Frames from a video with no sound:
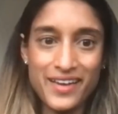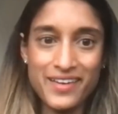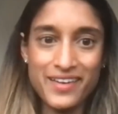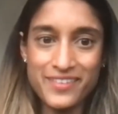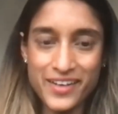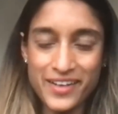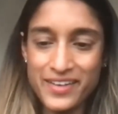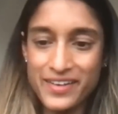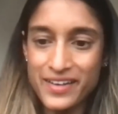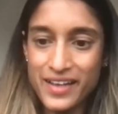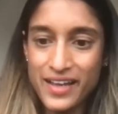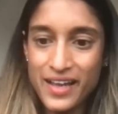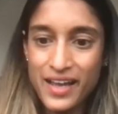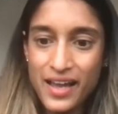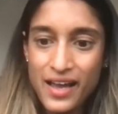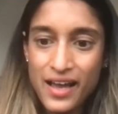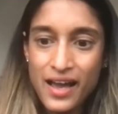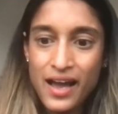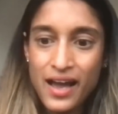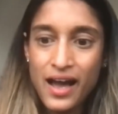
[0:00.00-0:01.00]
great.
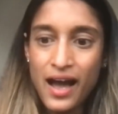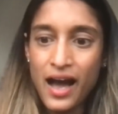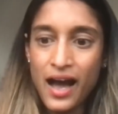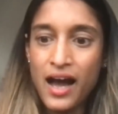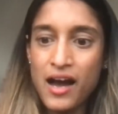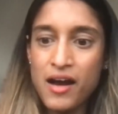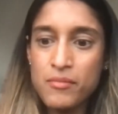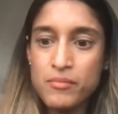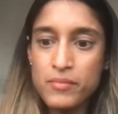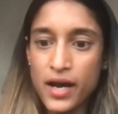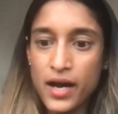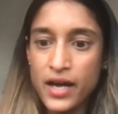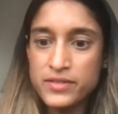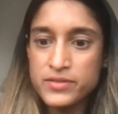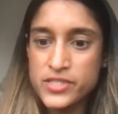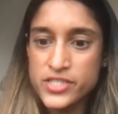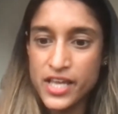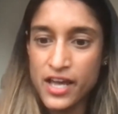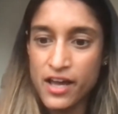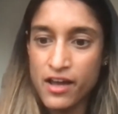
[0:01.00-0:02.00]

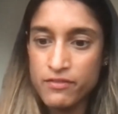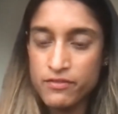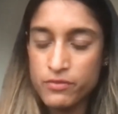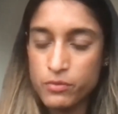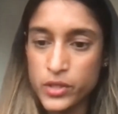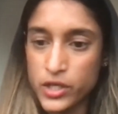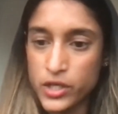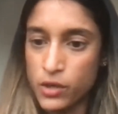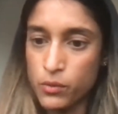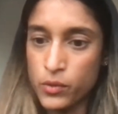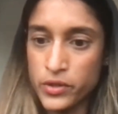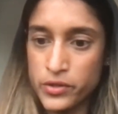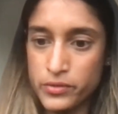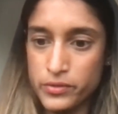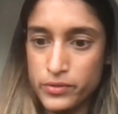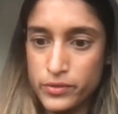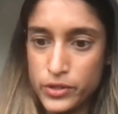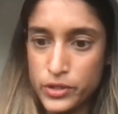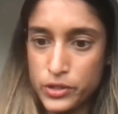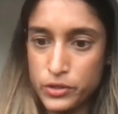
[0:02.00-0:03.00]
We got one
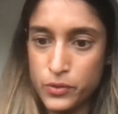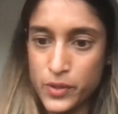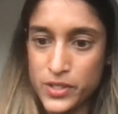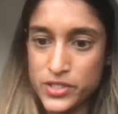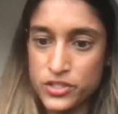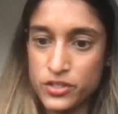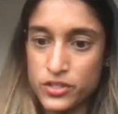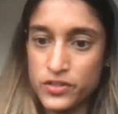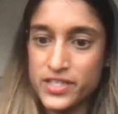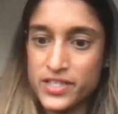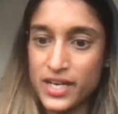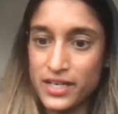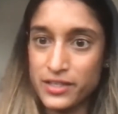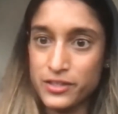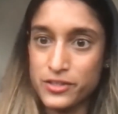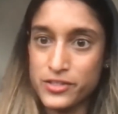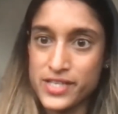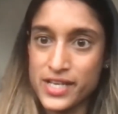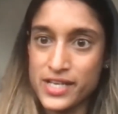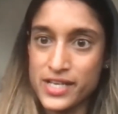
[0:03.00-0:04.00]
new question on the
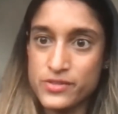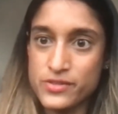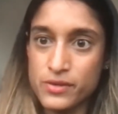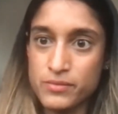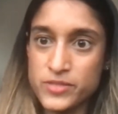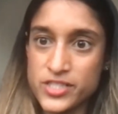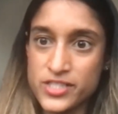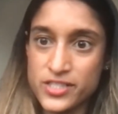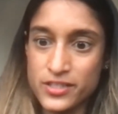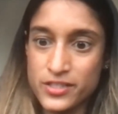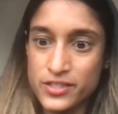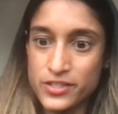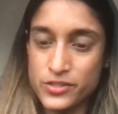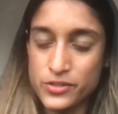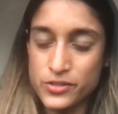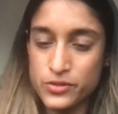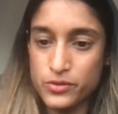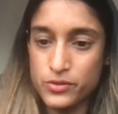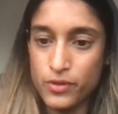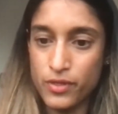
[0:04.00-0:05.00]
technical side, so I'm just going to
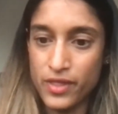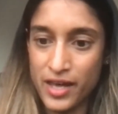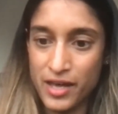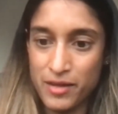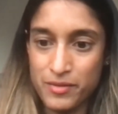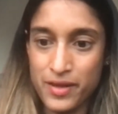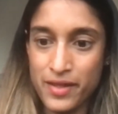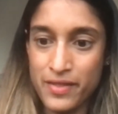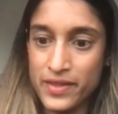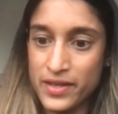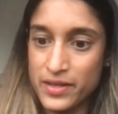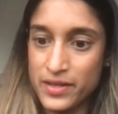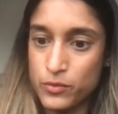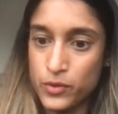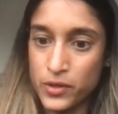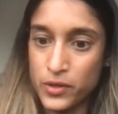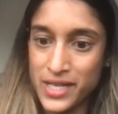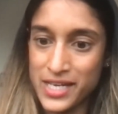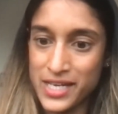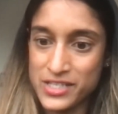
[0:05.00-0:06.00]
do that and then
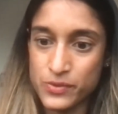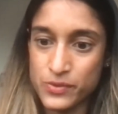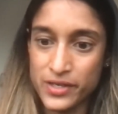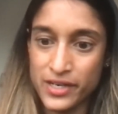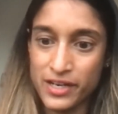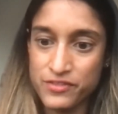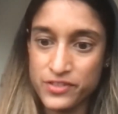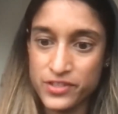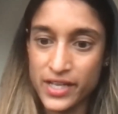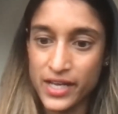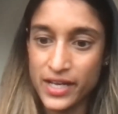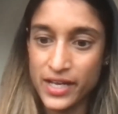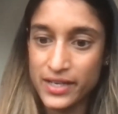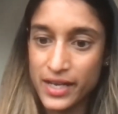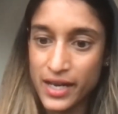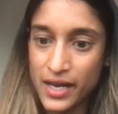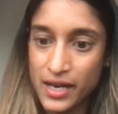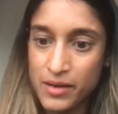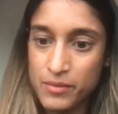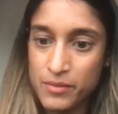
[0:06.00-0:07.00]
one last one after that.
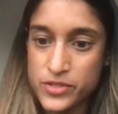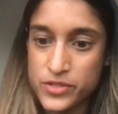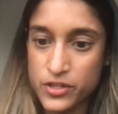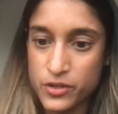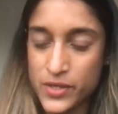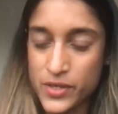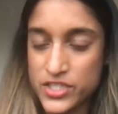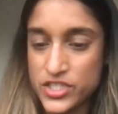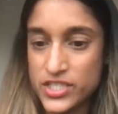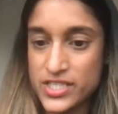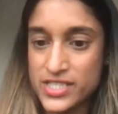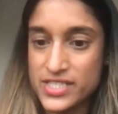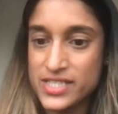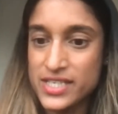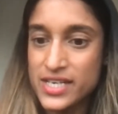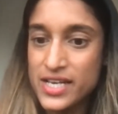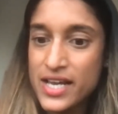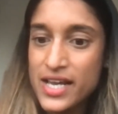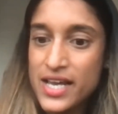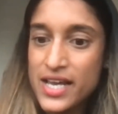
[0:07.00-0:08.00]
So the question is
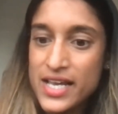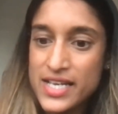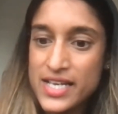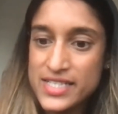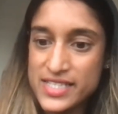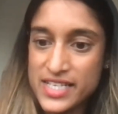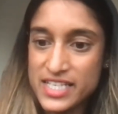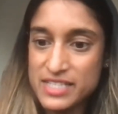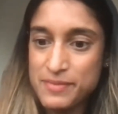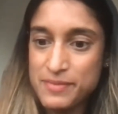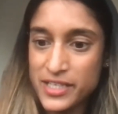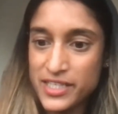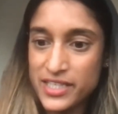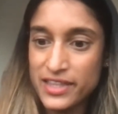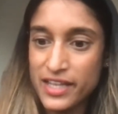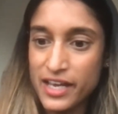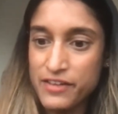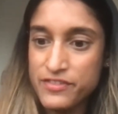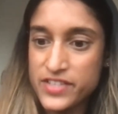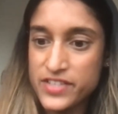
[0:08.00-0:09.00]
the expected
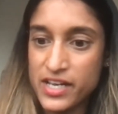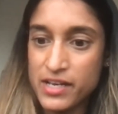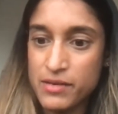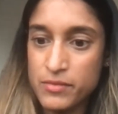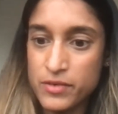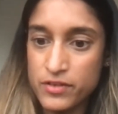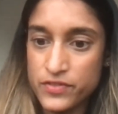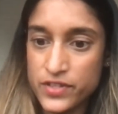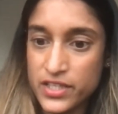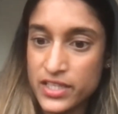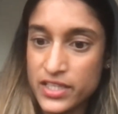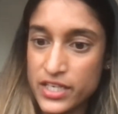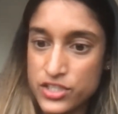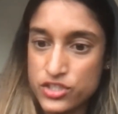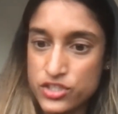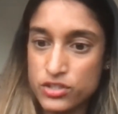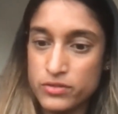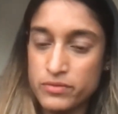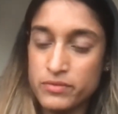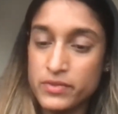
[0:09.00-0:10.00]
lifetime of the
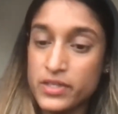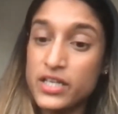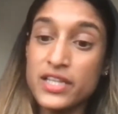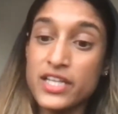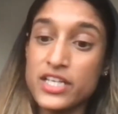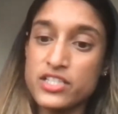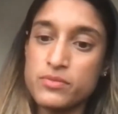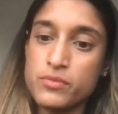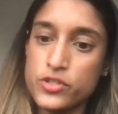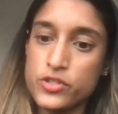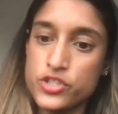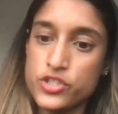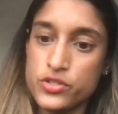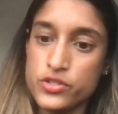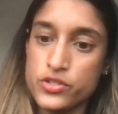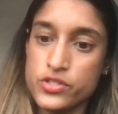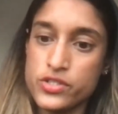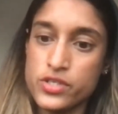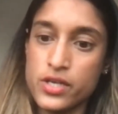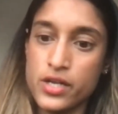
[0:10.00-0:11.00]
collection
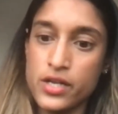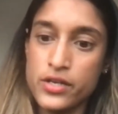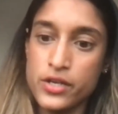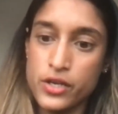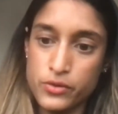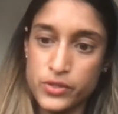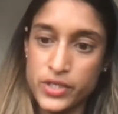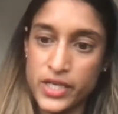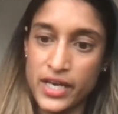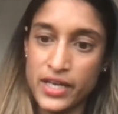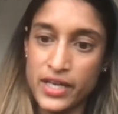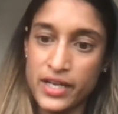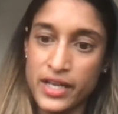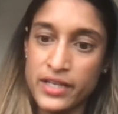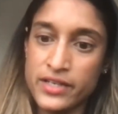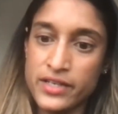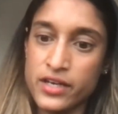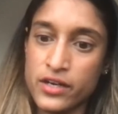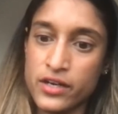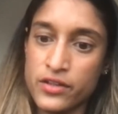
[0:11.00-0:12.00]
modules known yet,
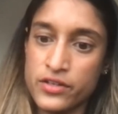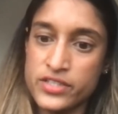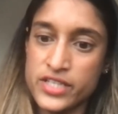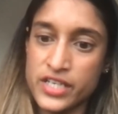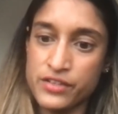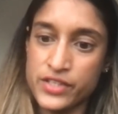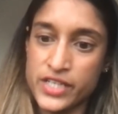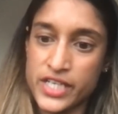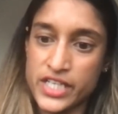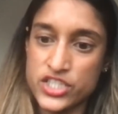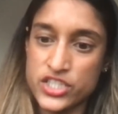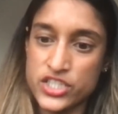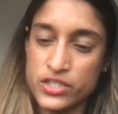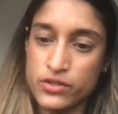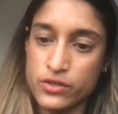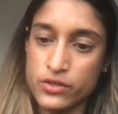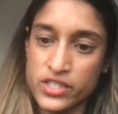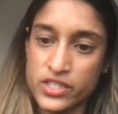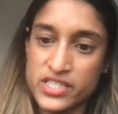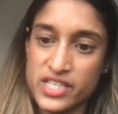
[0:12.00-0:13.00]
and are there degradation
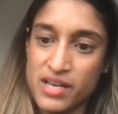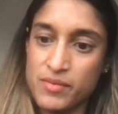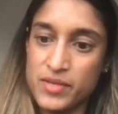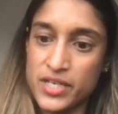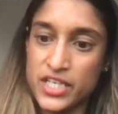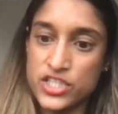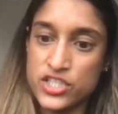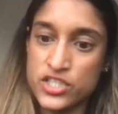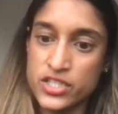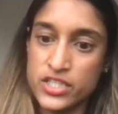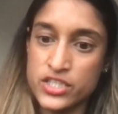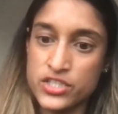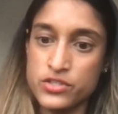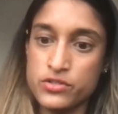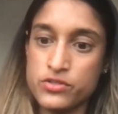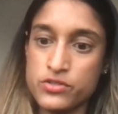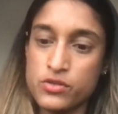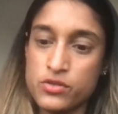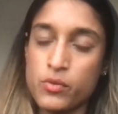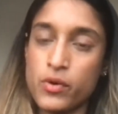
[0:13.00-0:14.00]
or contamination
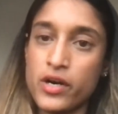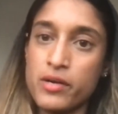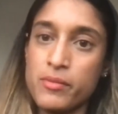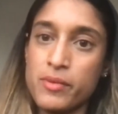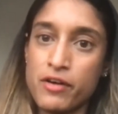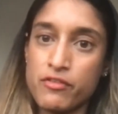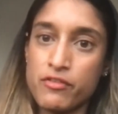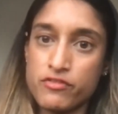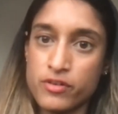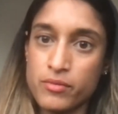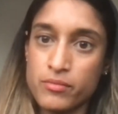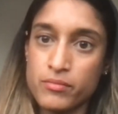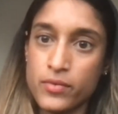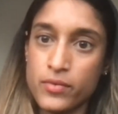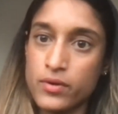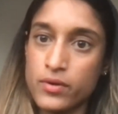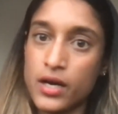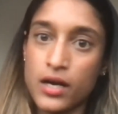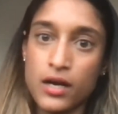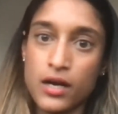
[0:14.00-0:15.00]
issues to worry about
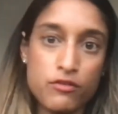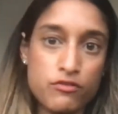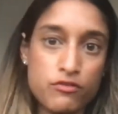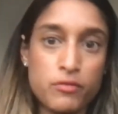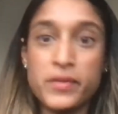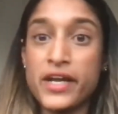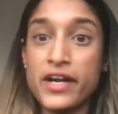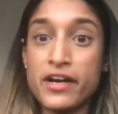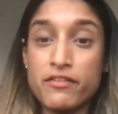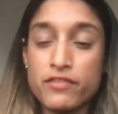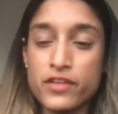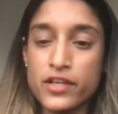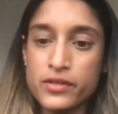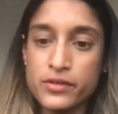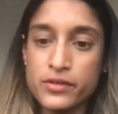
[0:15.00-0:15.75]
from the airflow?